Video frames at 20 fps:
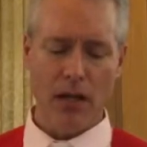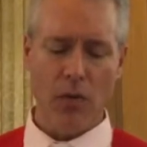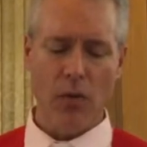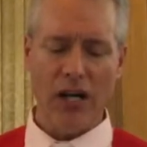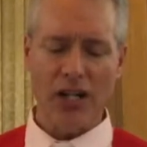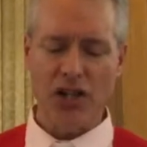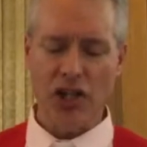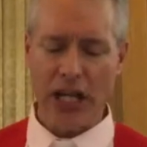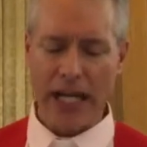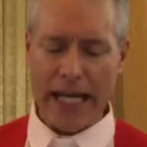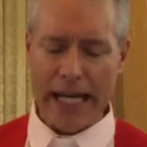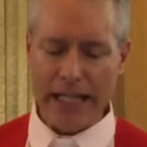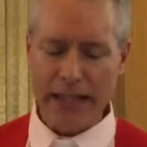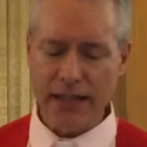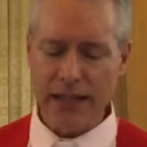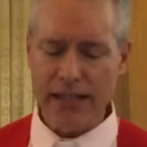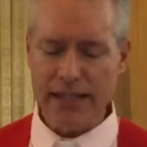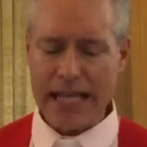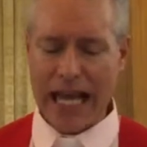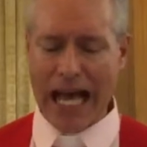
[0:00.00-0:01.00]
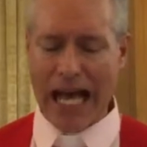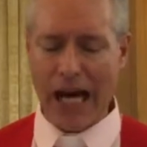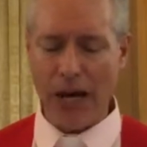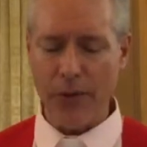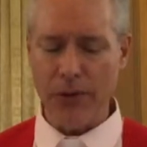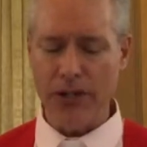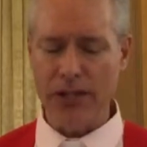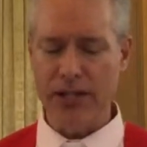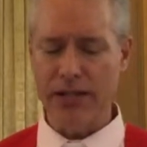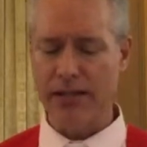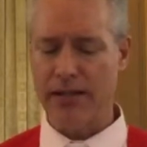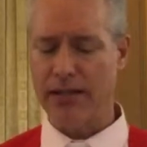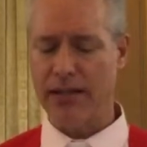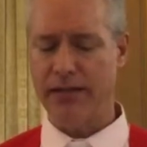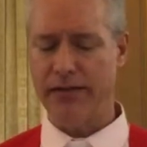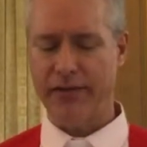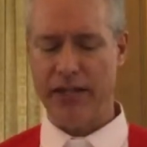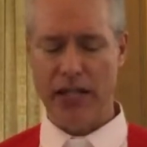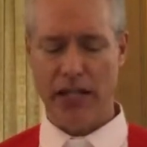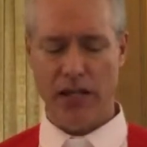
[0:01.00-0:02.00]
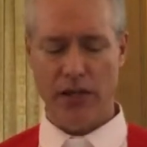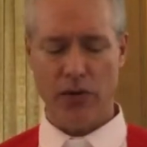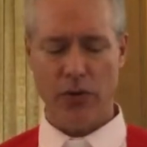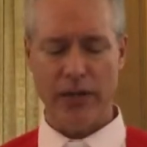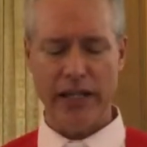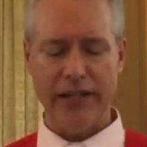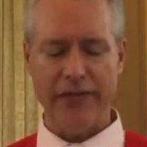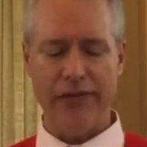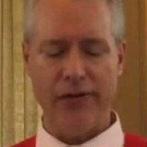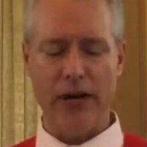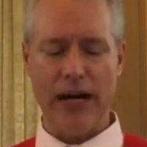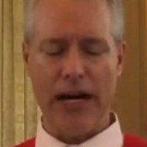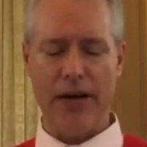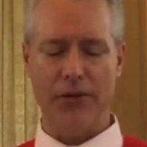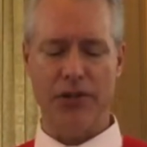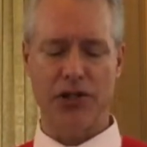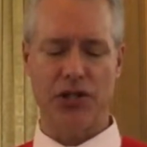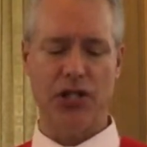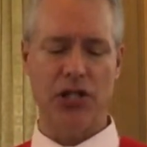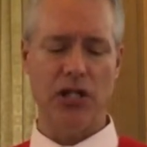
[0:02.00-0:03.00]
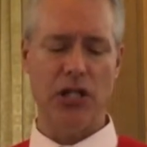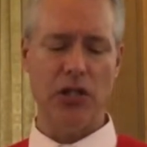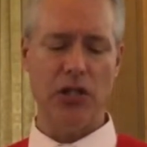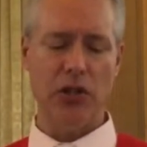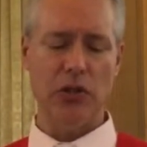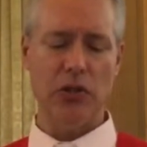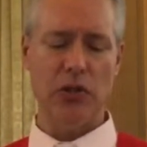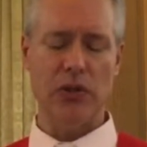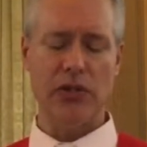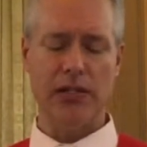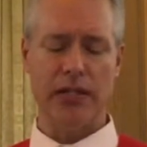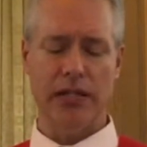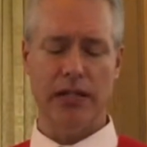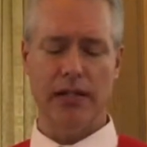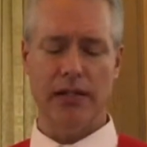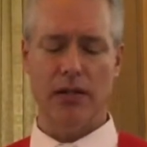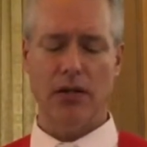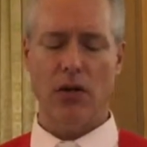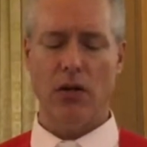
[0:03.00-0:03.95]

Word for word: watching endless hours of 24 hours news,